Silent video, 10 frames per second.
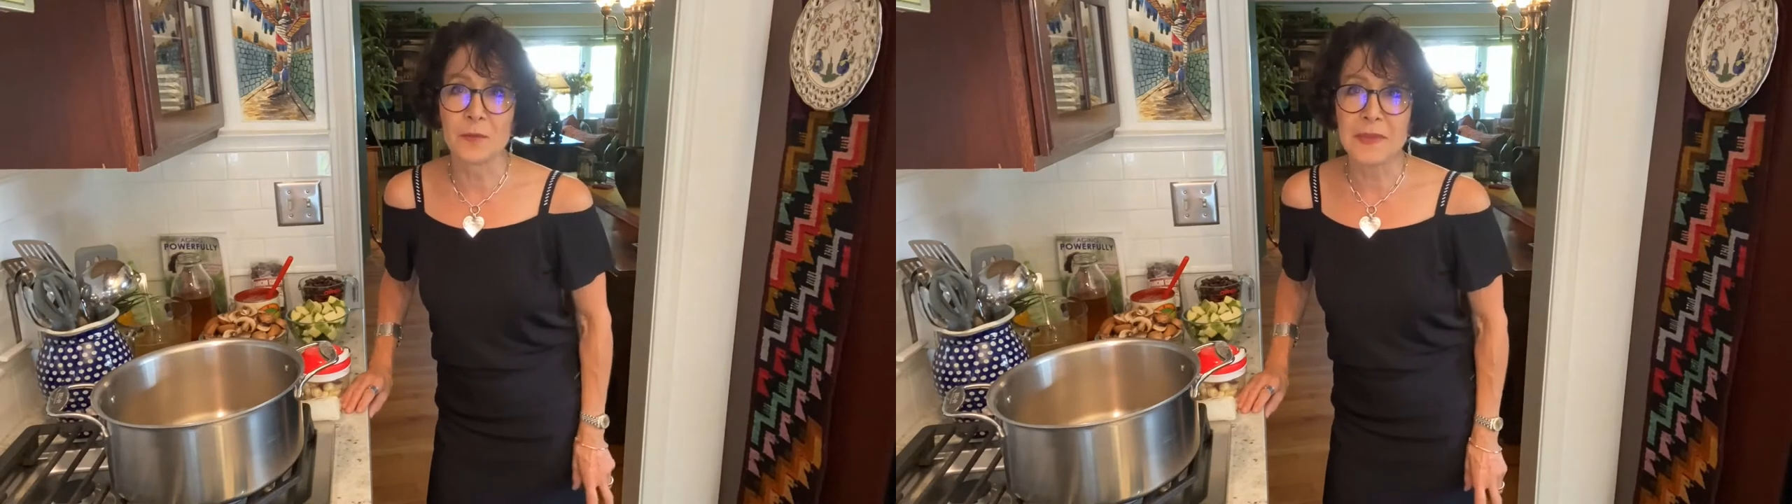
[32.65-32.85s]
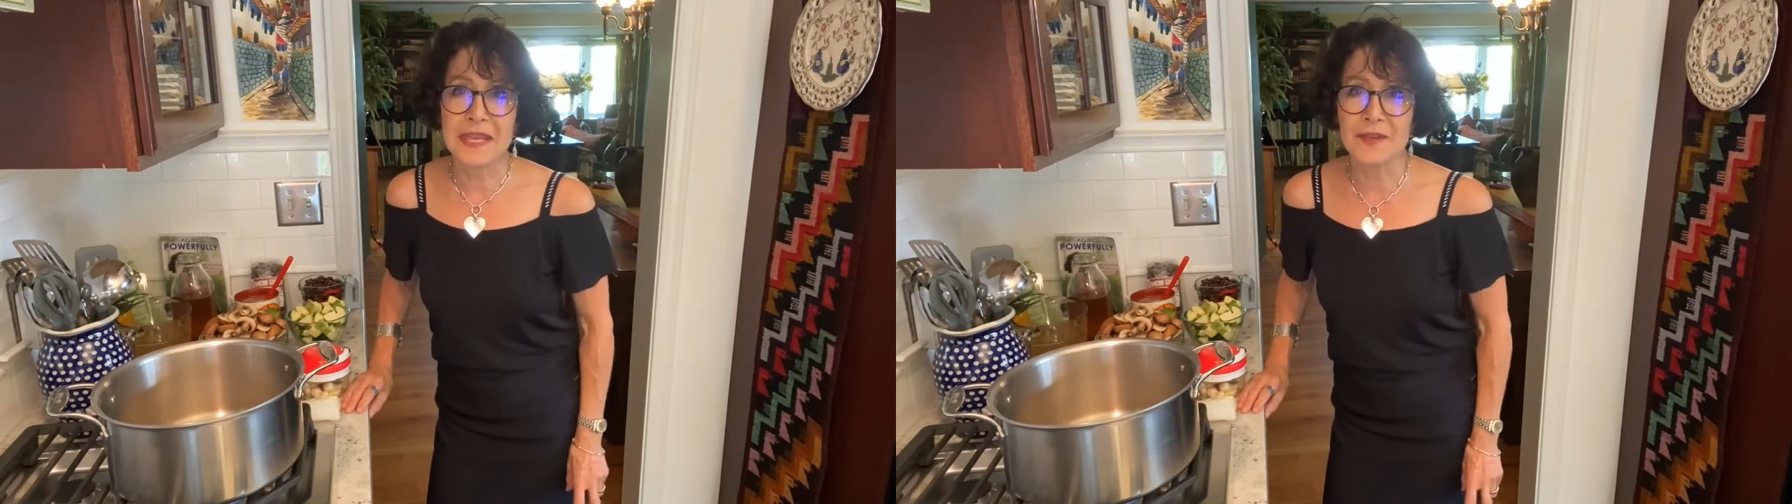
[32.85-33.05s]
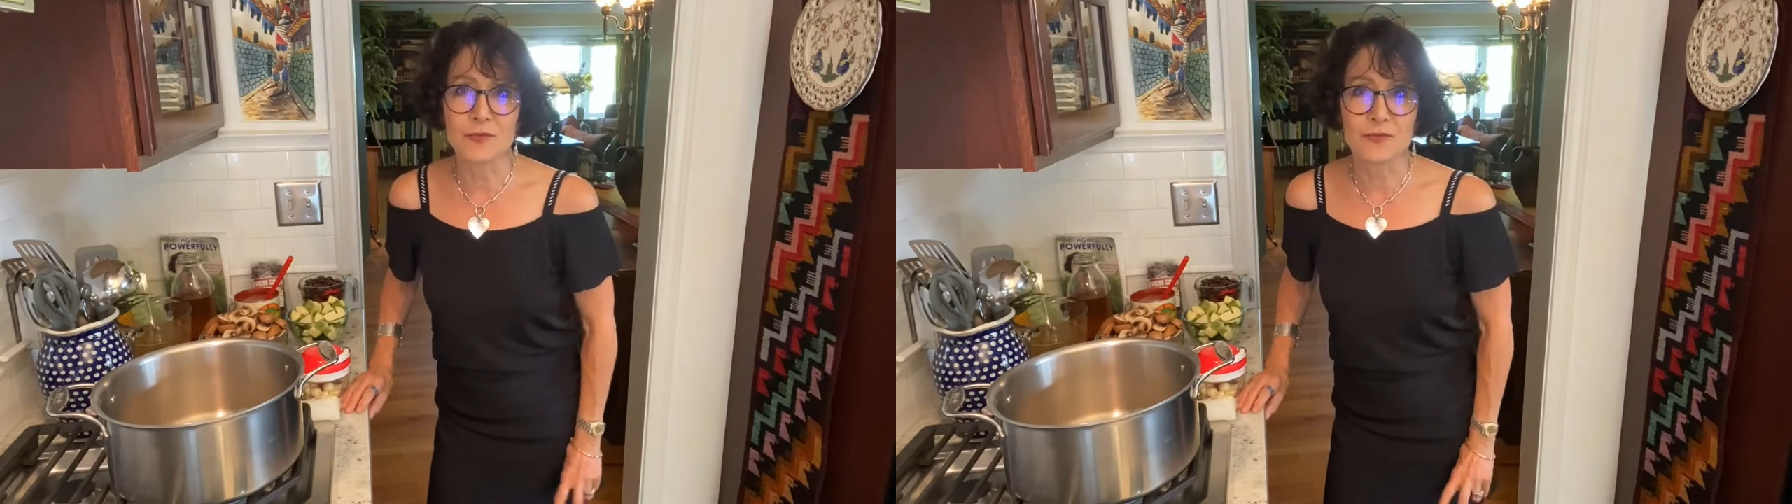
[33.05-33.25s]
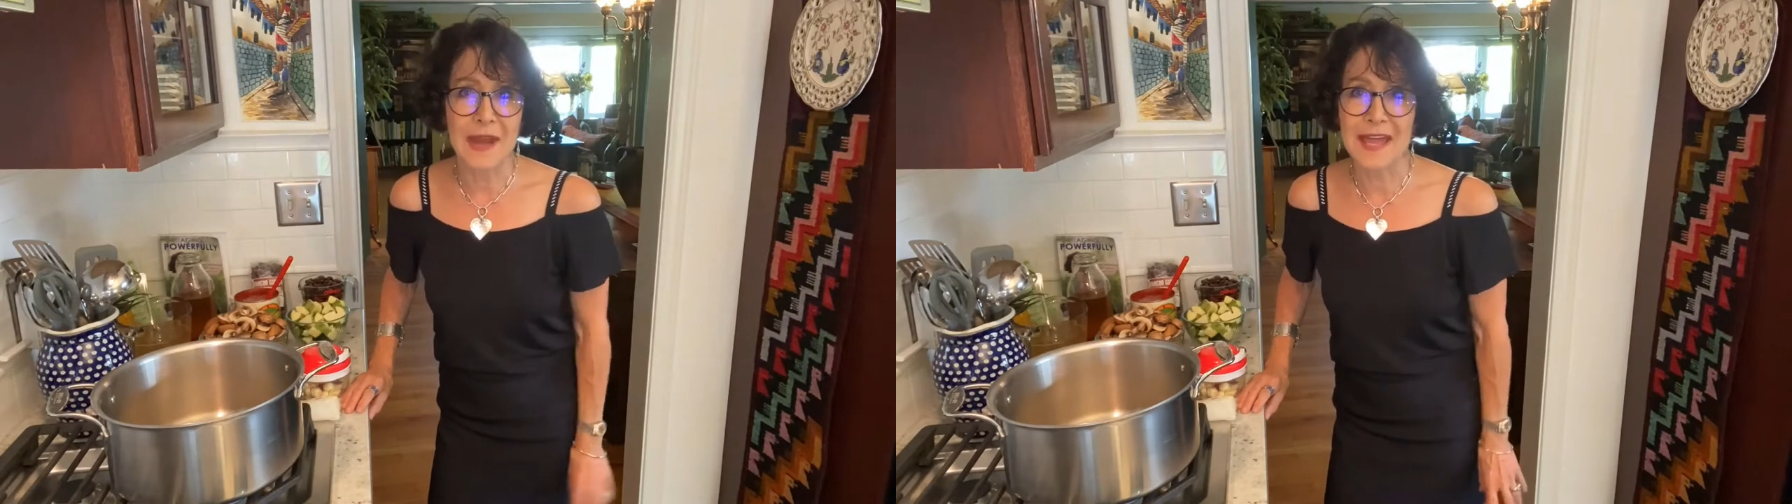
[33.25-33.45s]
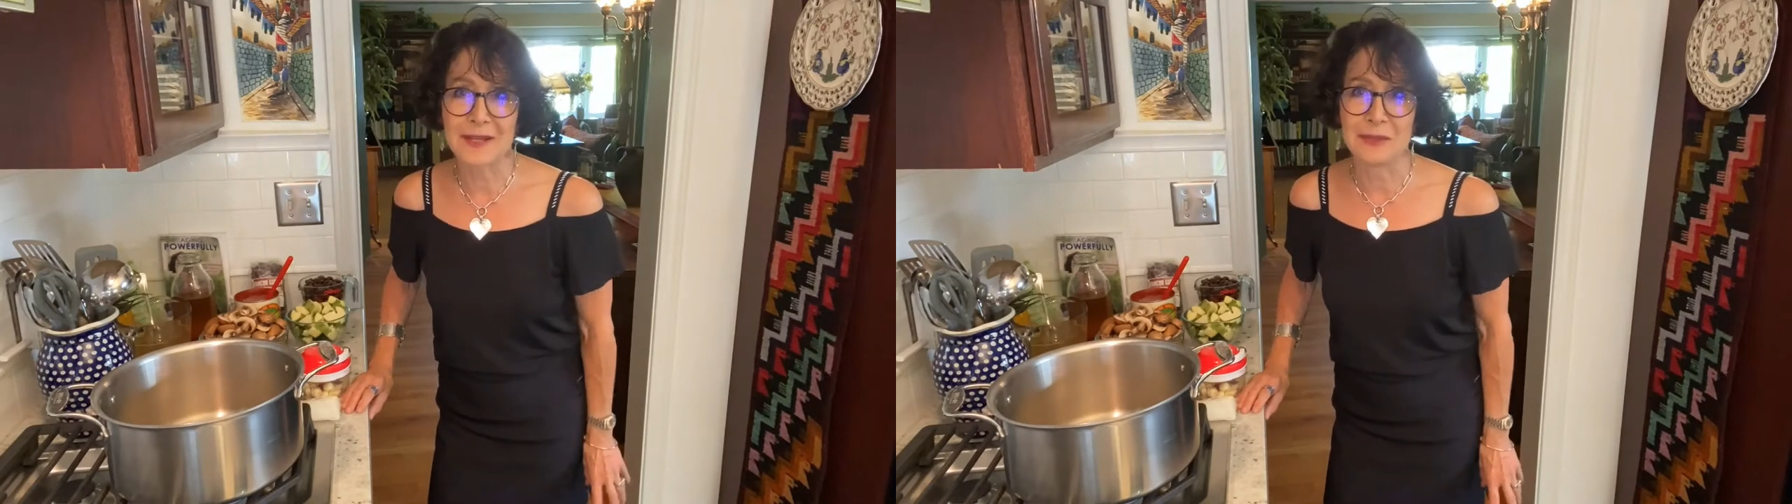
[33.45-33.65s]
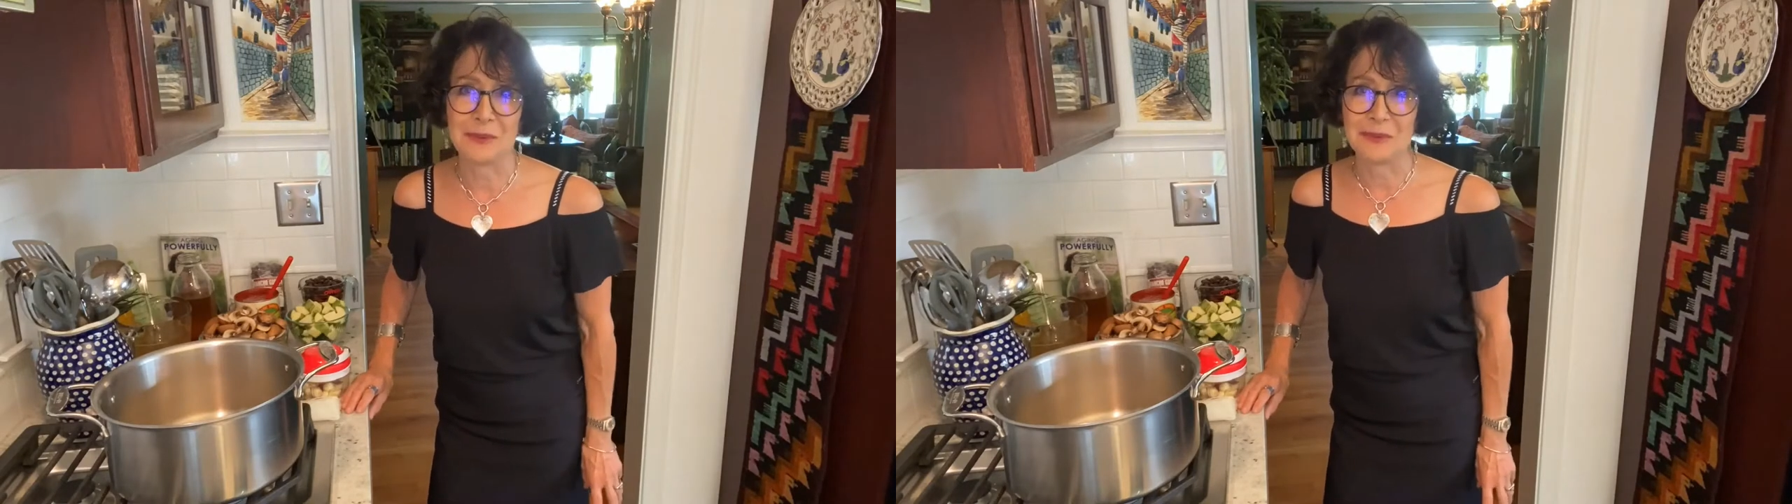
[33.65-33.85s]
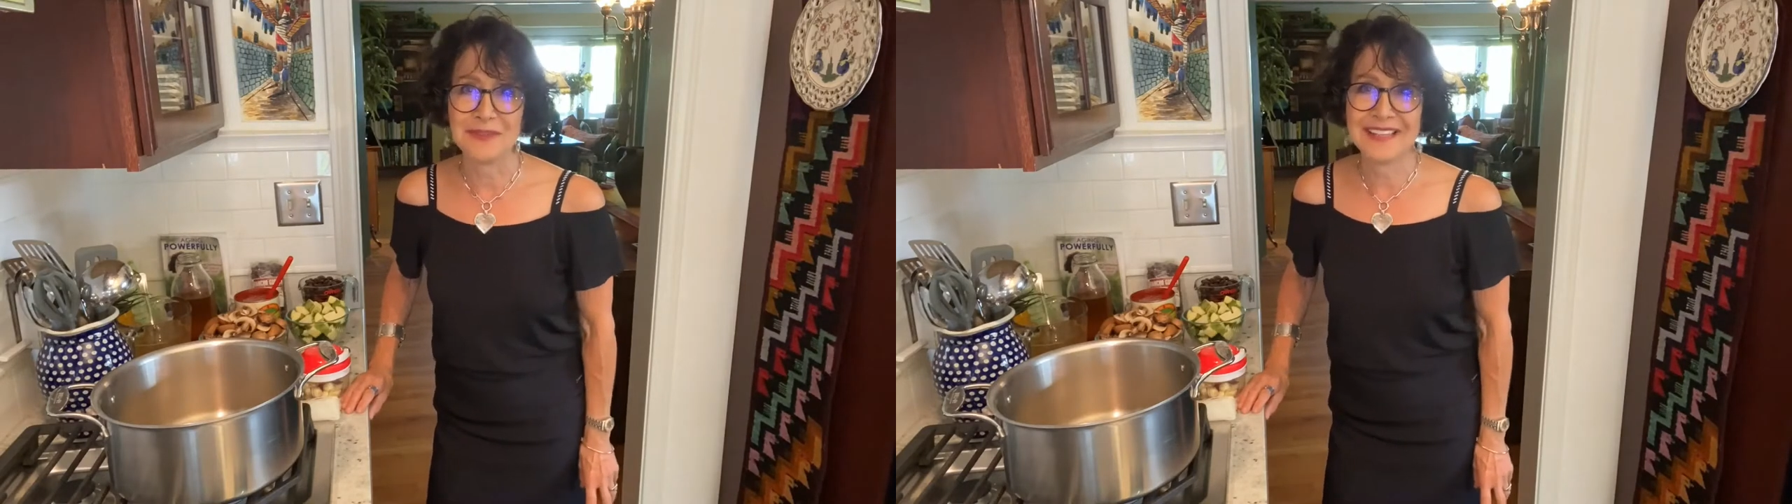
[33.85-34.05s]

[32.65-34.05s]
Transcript: Bean Ragu.